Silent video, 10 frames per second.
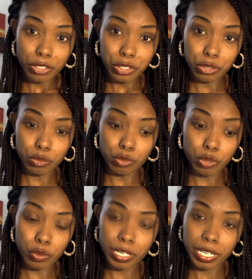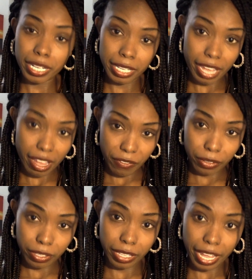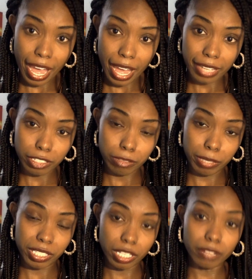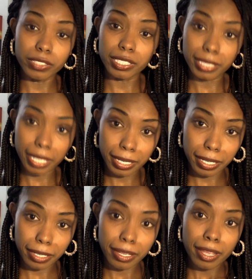to ruin any effort that they had to be self-sustaining.